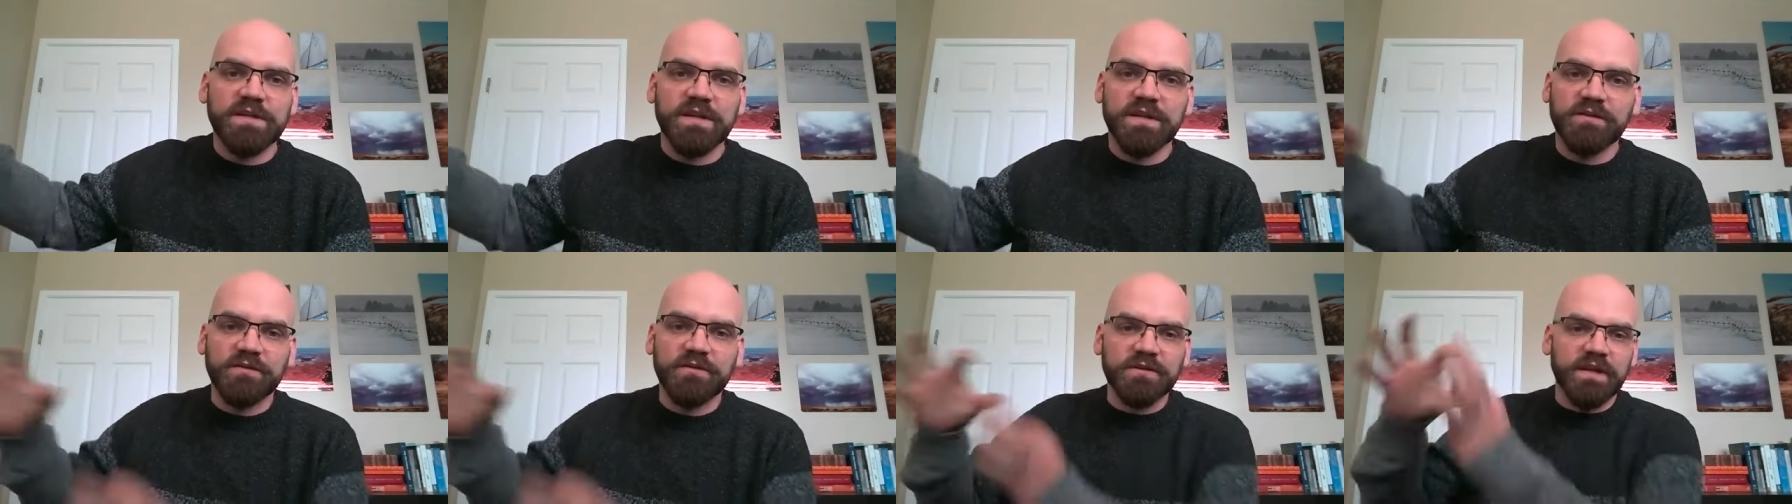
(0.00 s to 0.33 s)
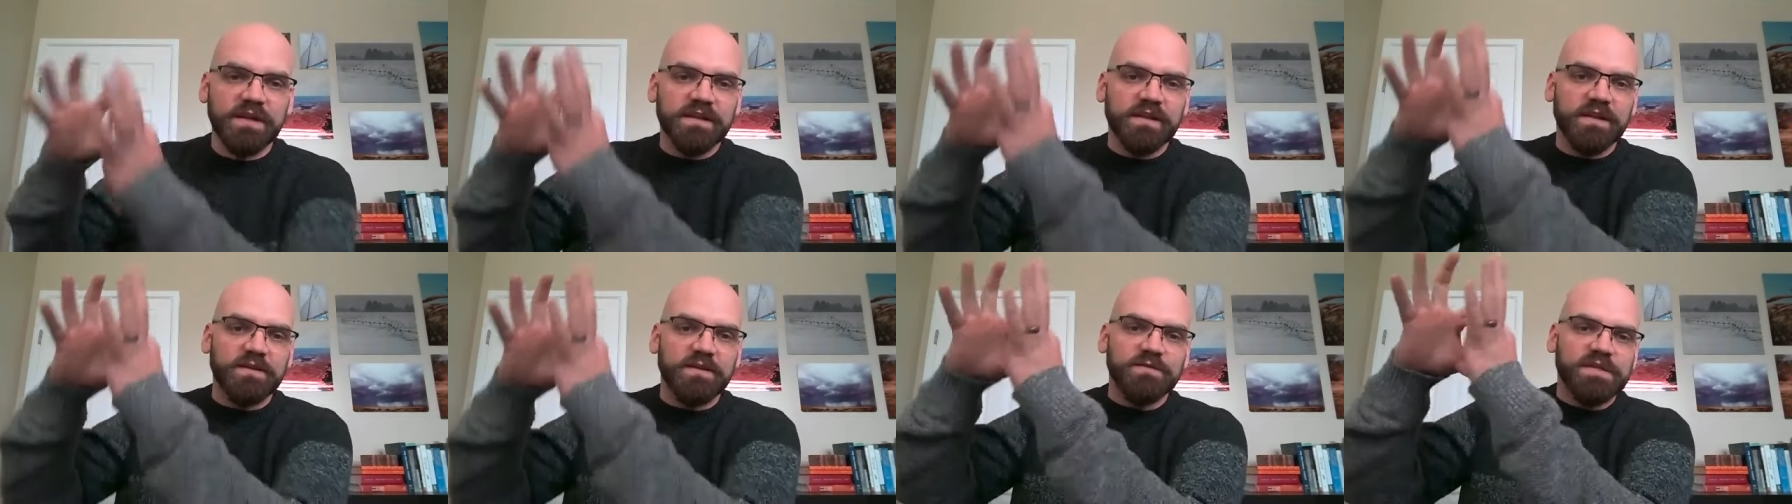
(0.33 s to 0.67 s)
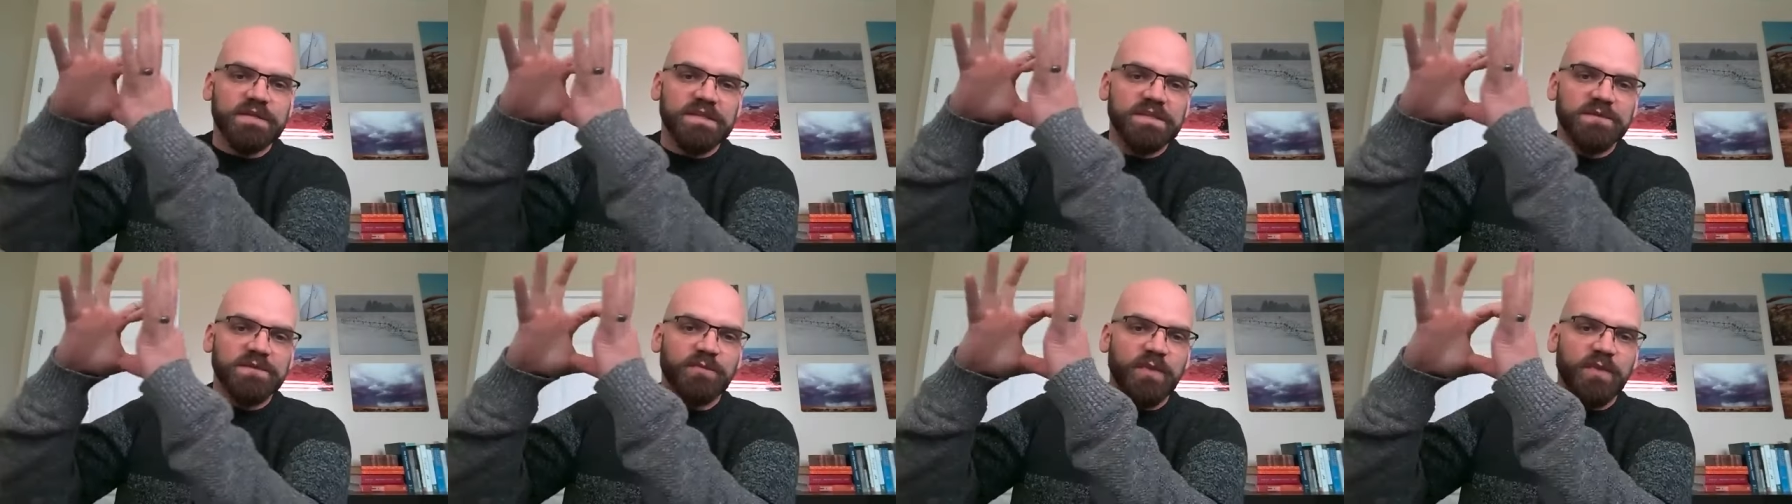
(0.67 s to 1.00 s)
It looked like there was a
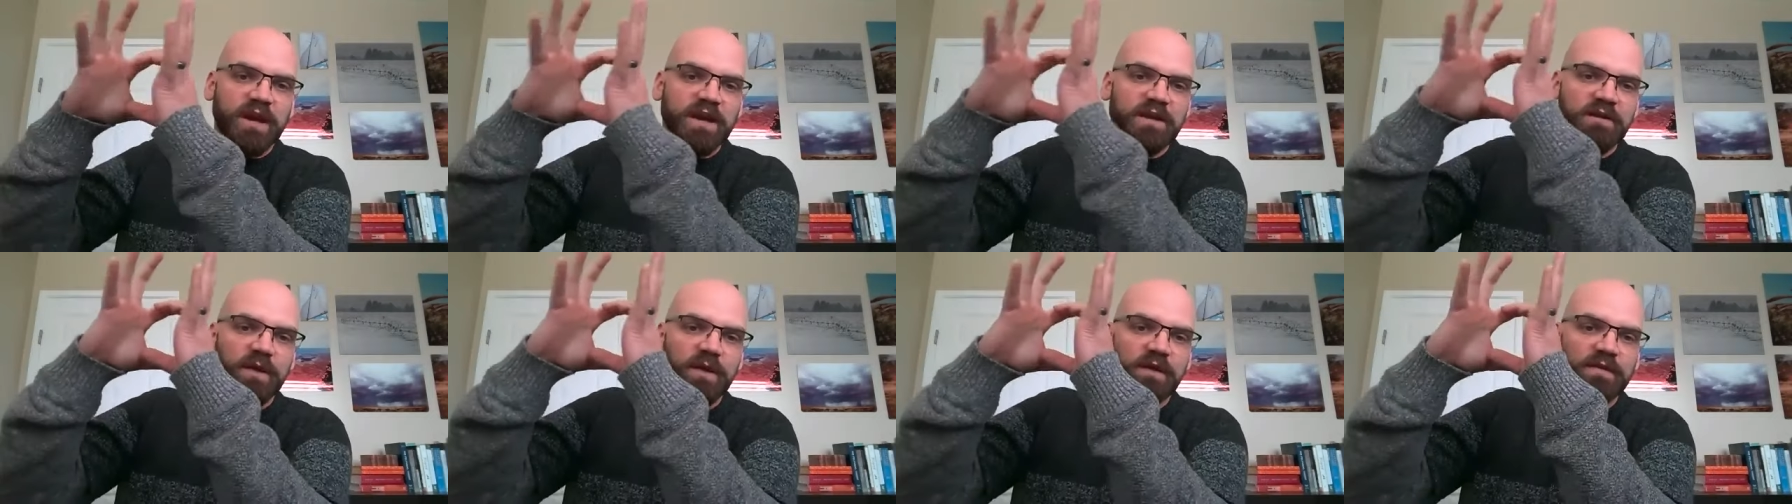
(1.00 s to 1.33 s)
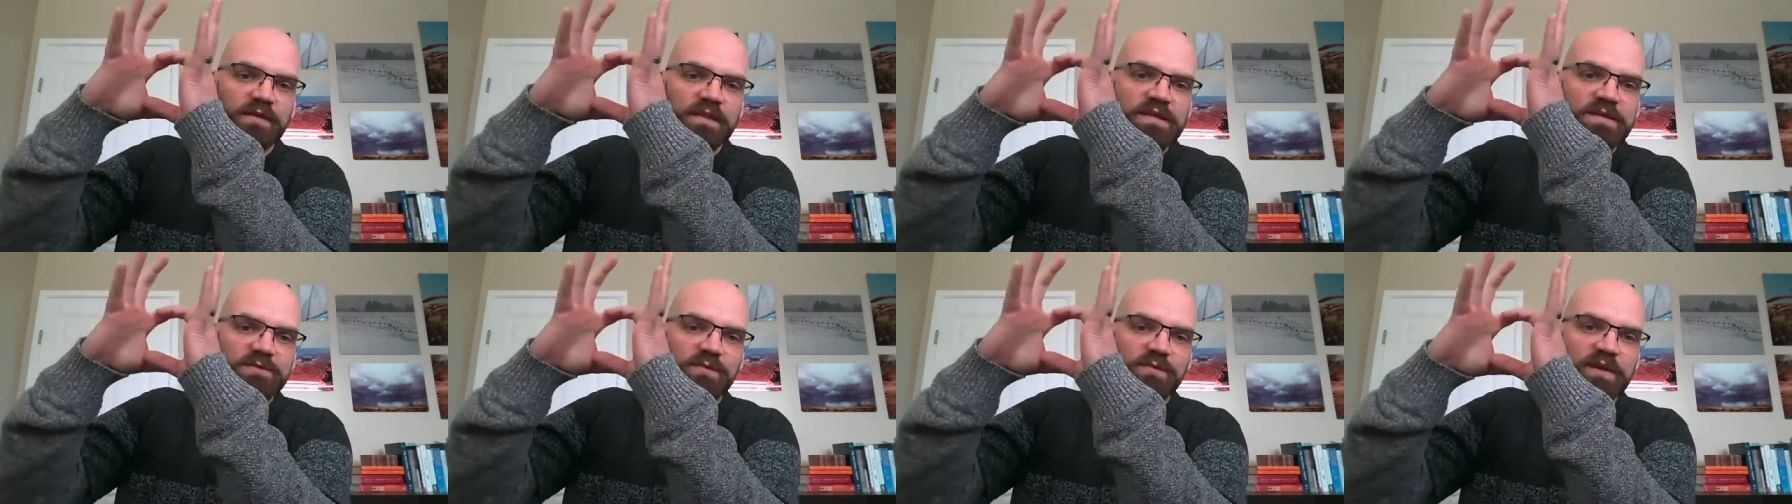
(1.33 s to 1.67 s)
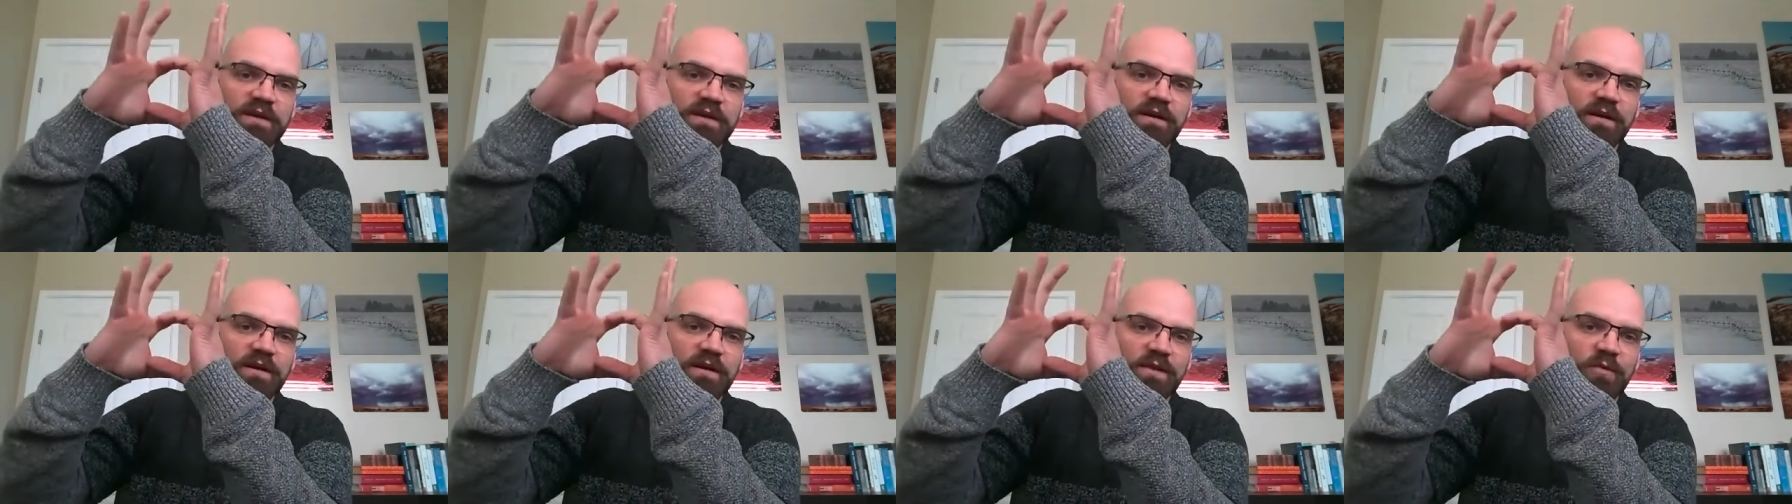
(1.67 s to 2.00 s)
spider about this
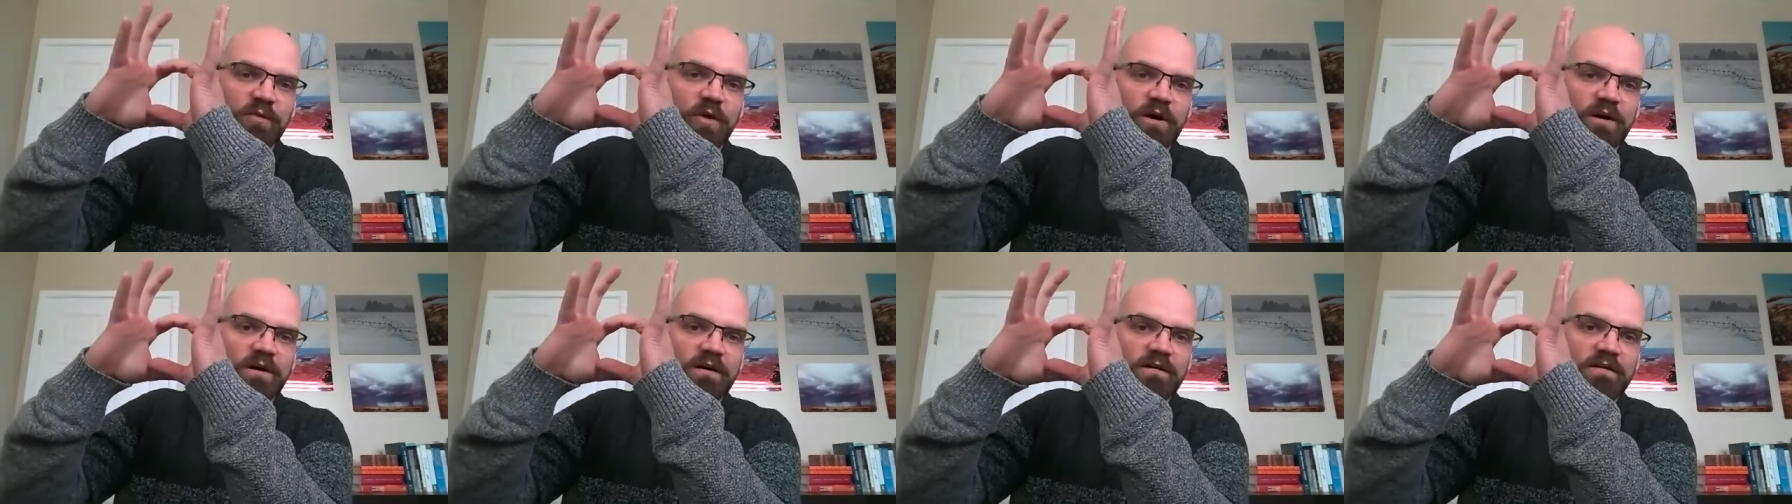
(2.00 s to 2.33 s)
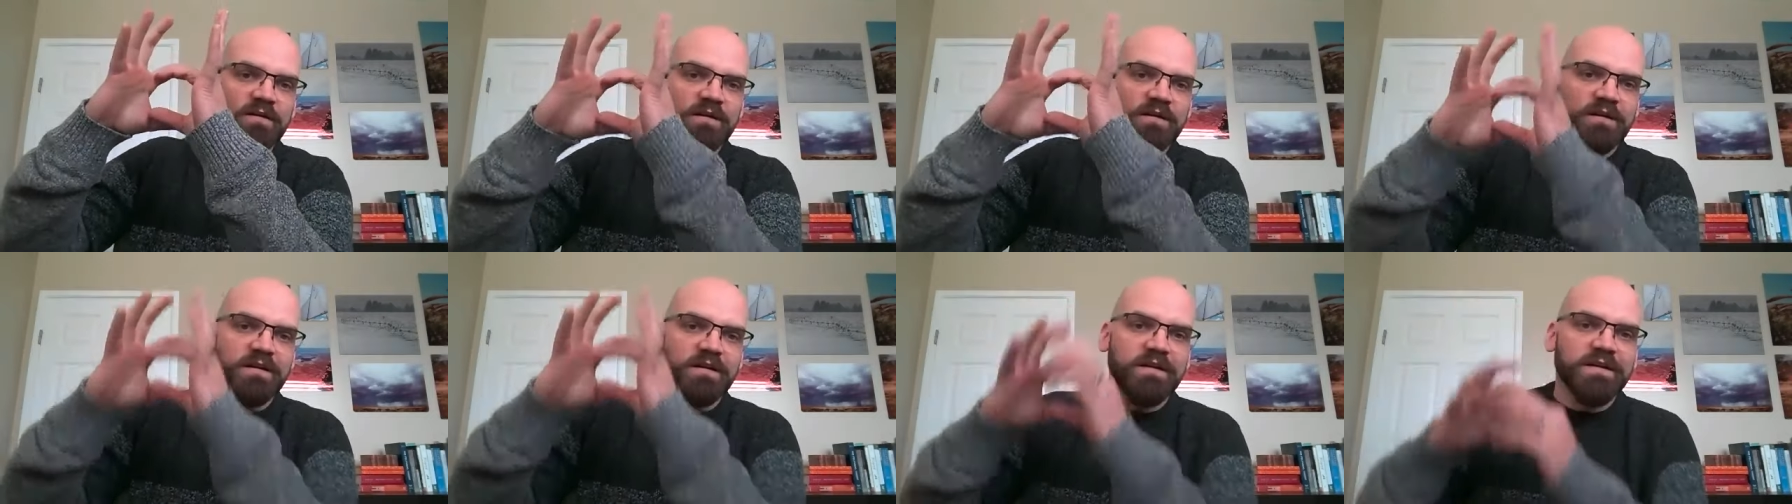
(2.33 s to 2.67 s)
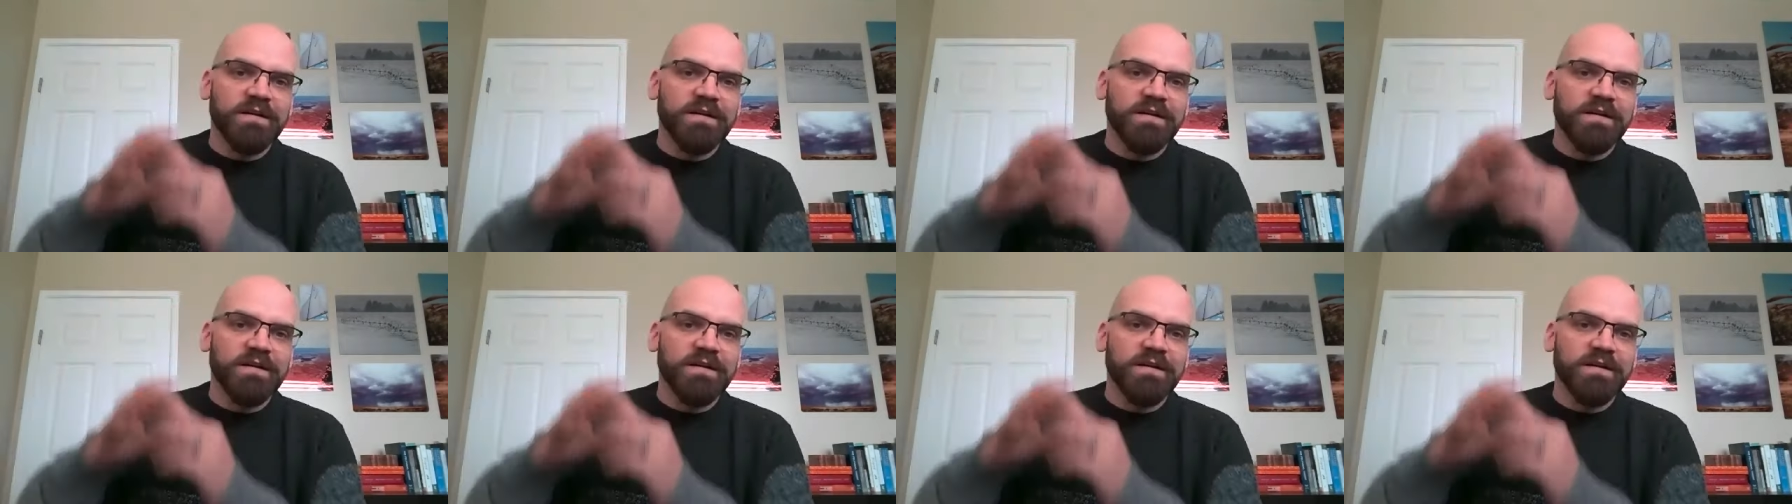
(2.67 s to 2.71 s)
big on the wall.